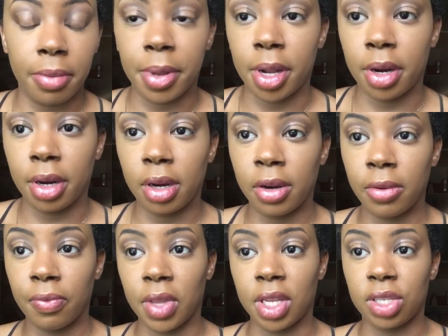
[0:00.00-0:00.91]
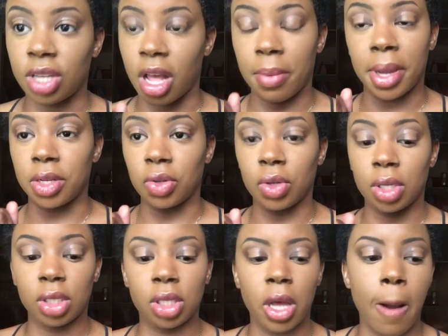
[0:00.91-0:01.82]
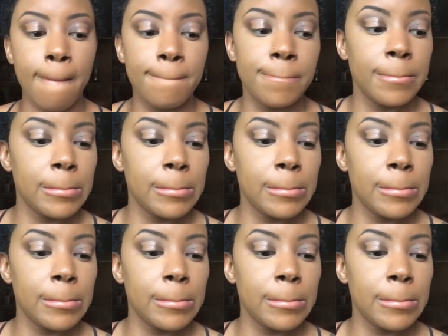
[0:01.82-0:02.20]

get better each time I do it. So